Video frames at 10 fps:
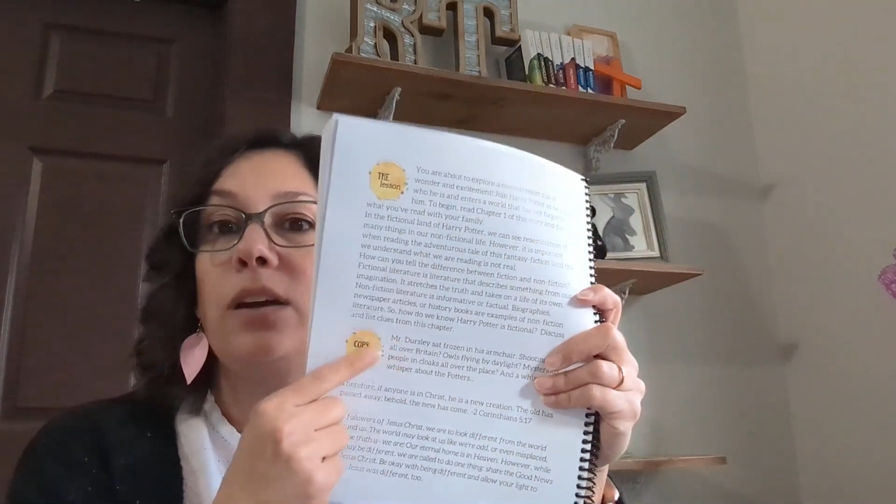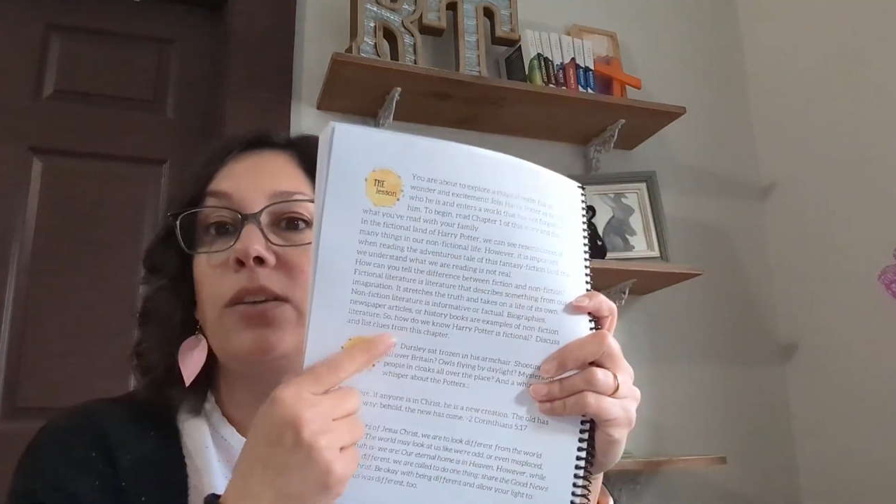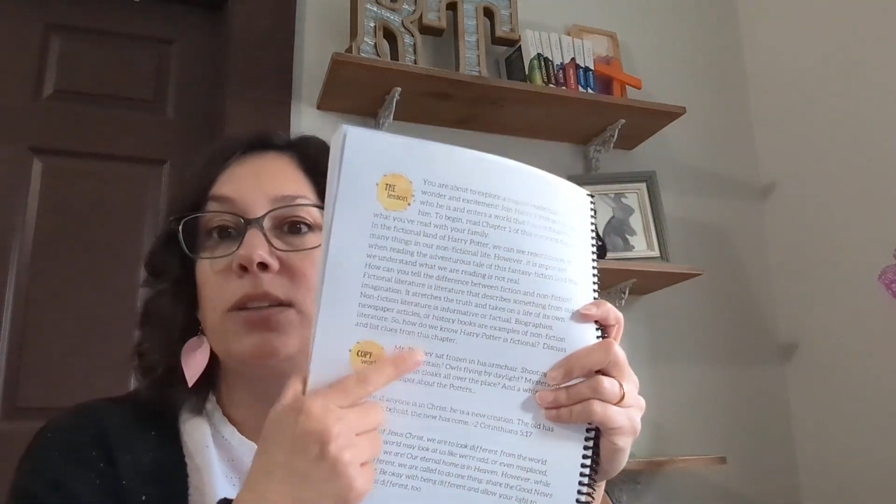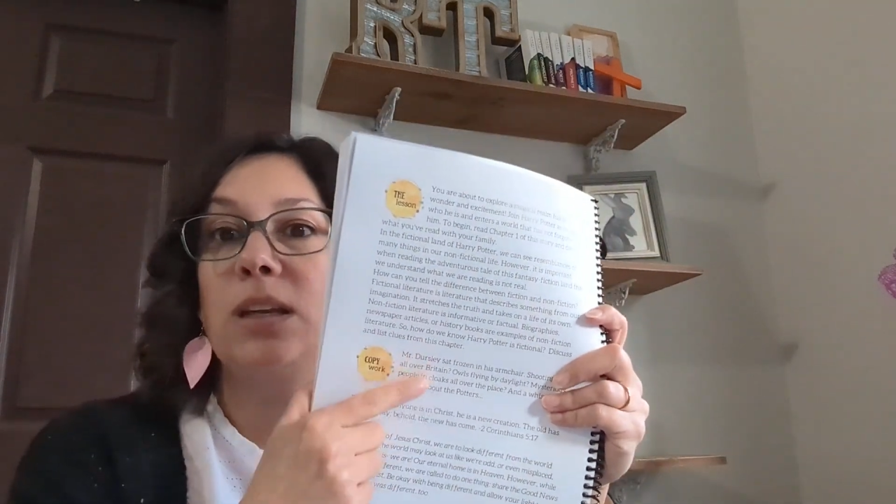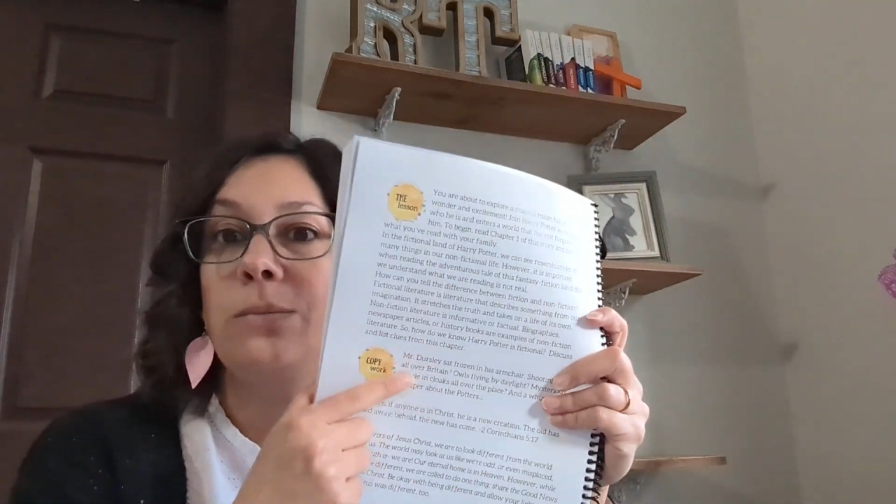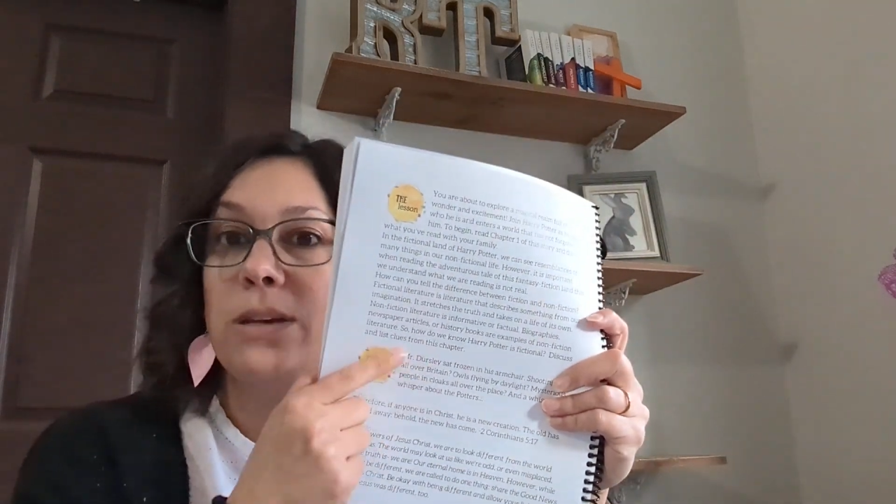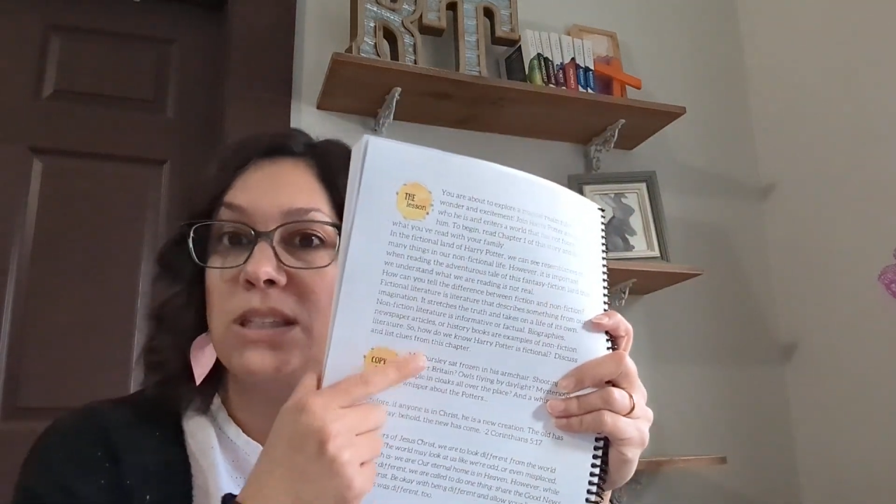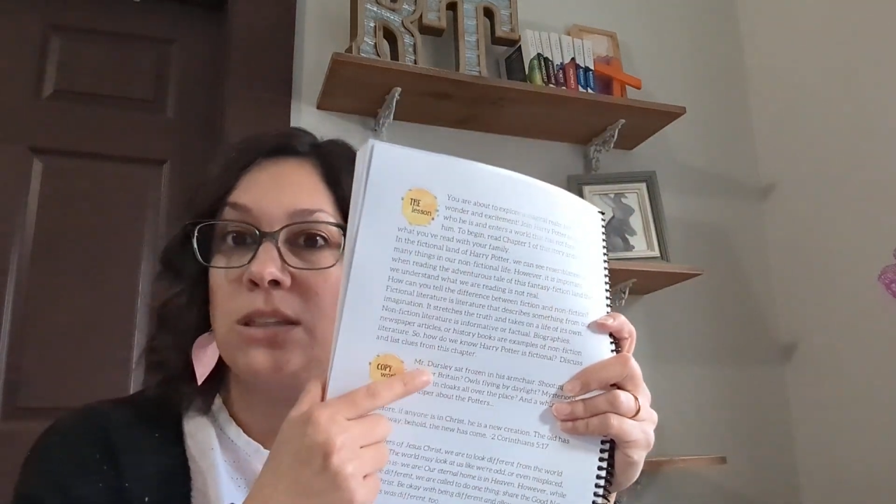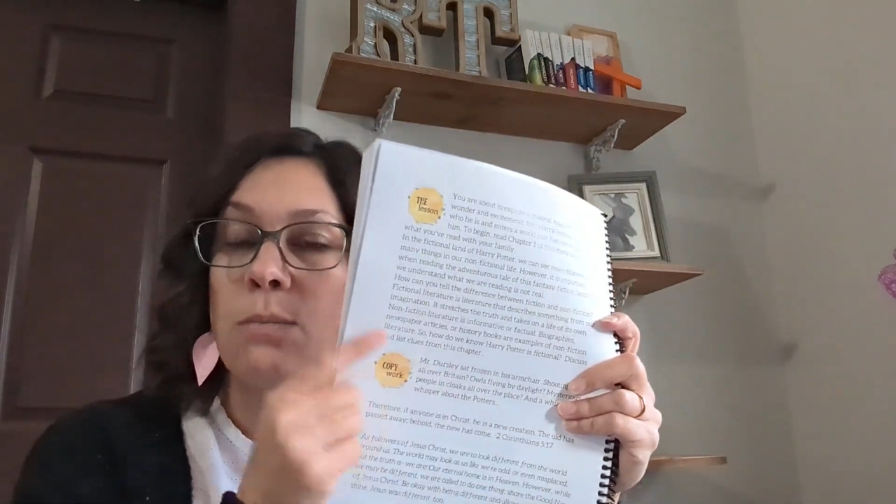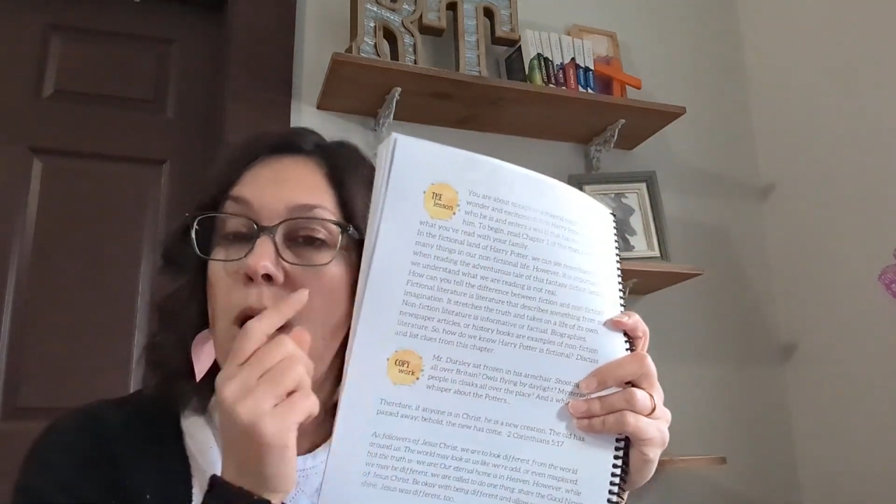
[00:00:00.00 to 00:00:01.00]
There's going to be a
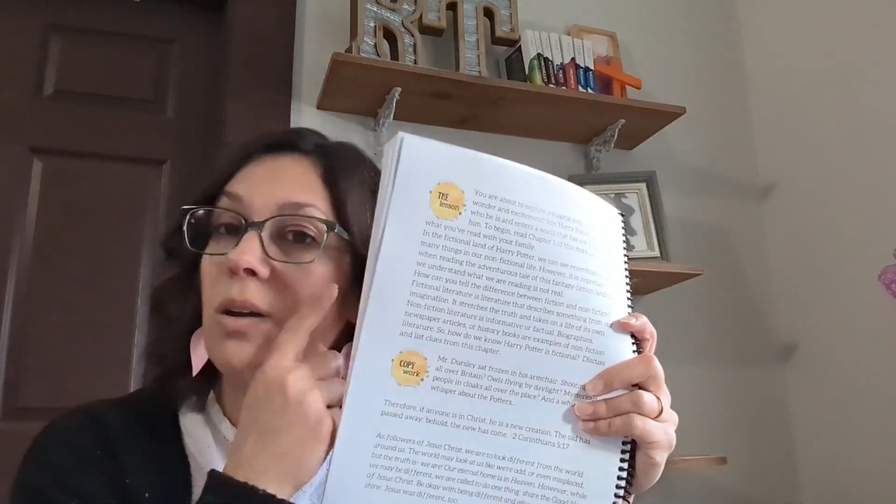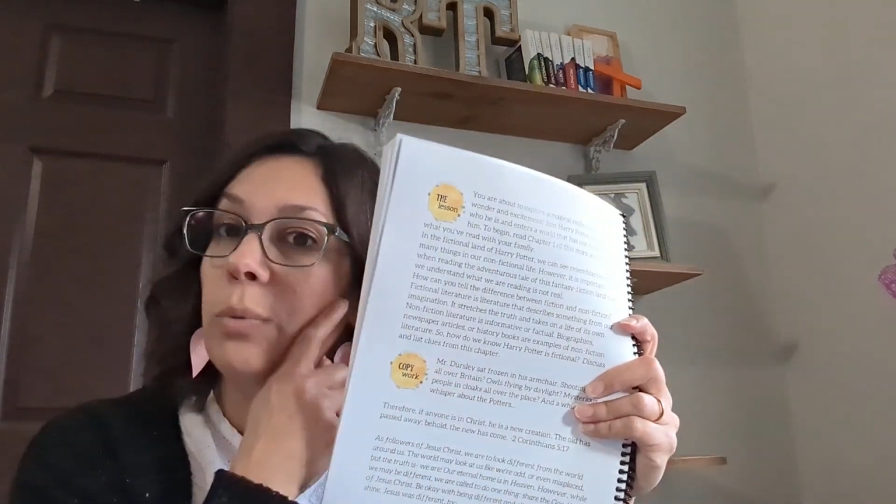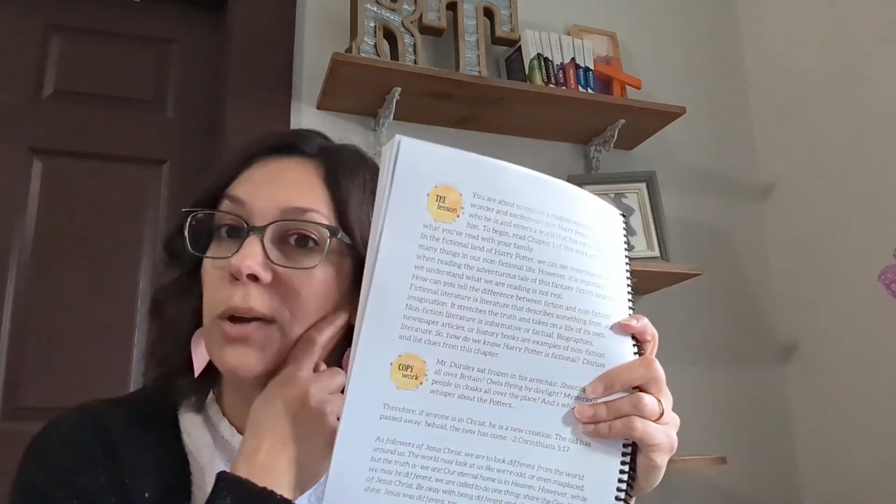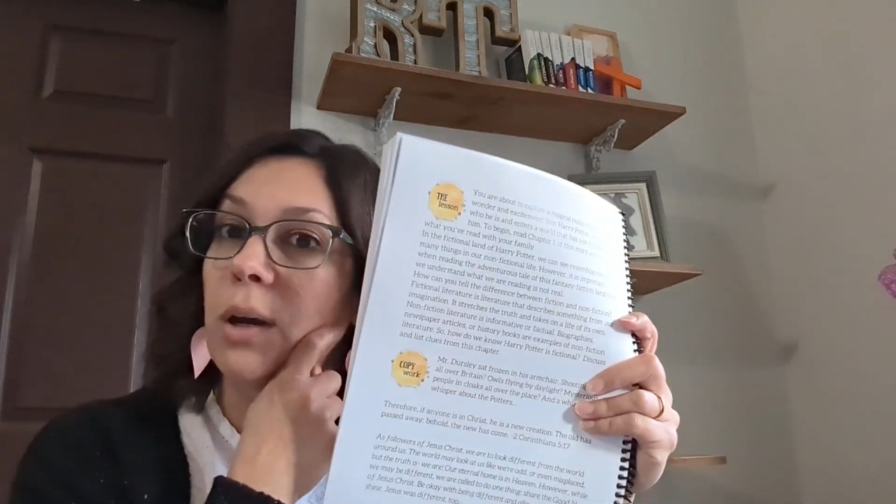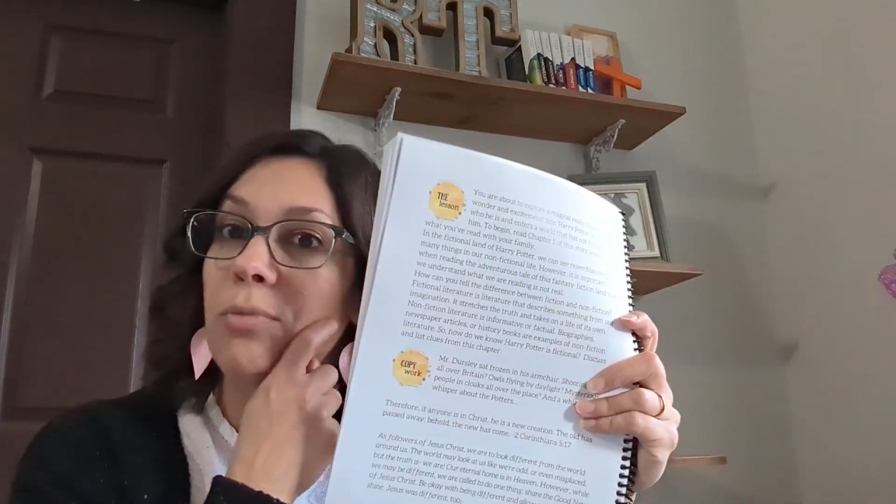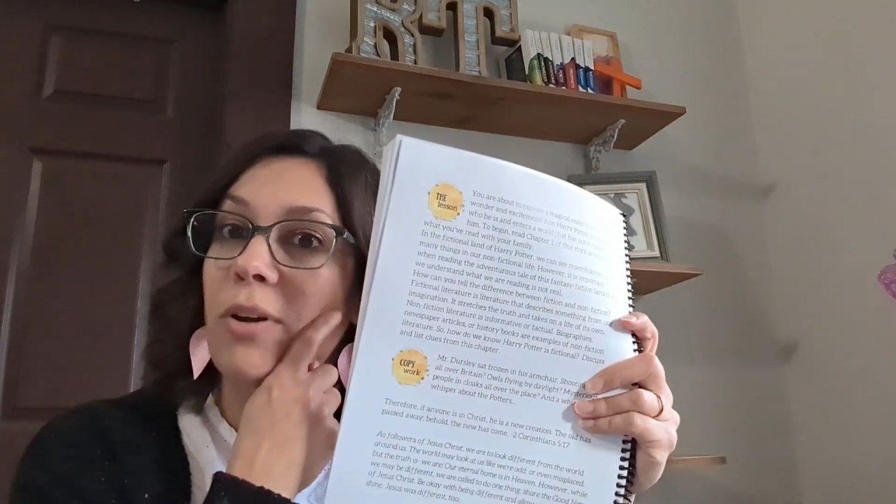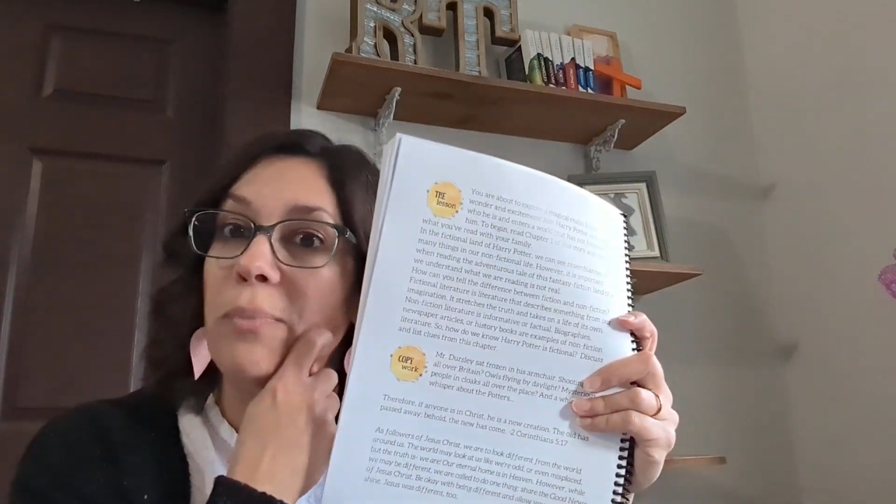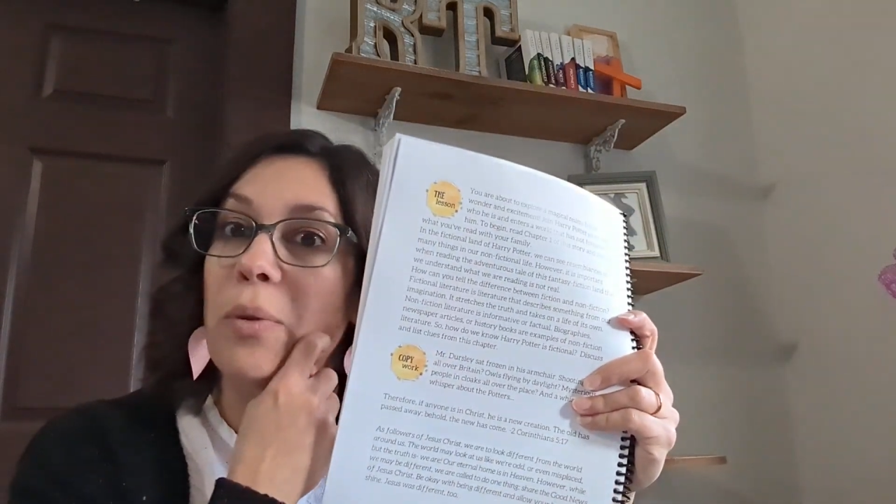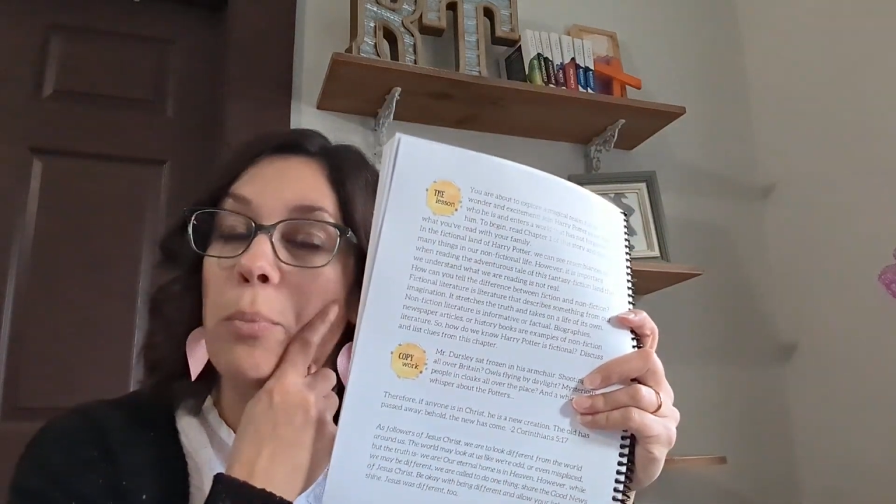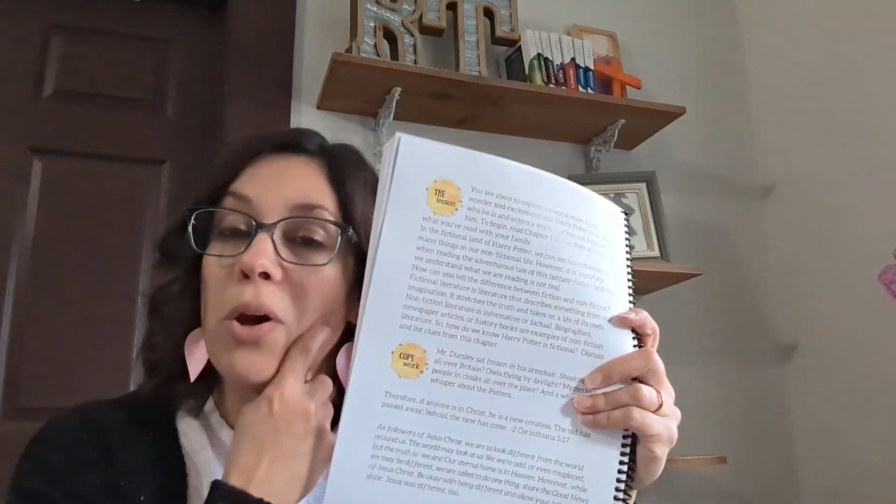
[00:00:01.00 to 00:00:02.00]
small blurb from
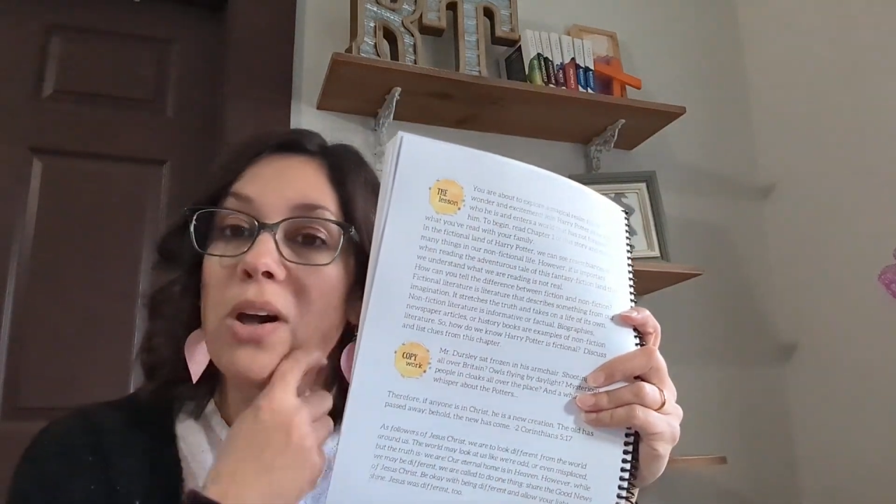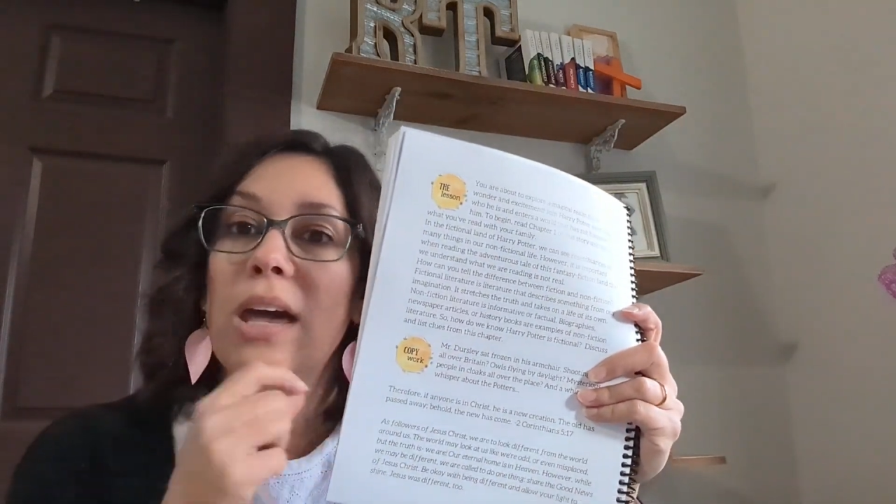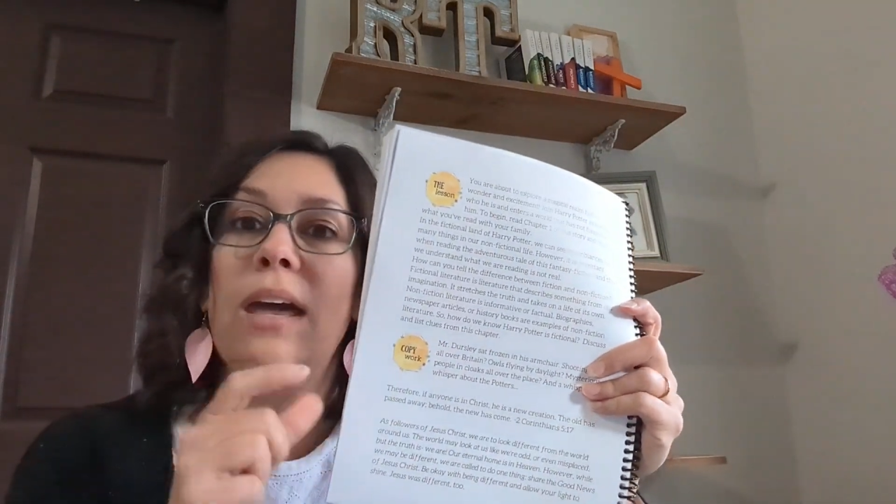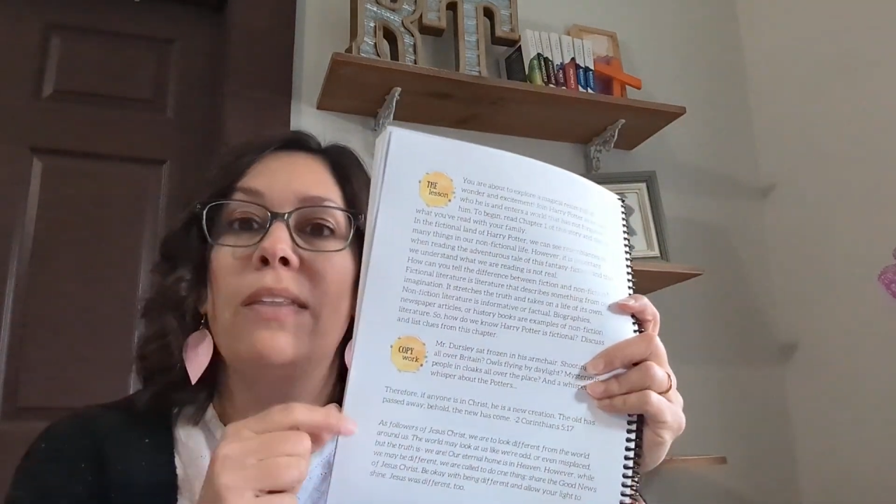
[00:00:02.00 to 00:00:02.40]
the book.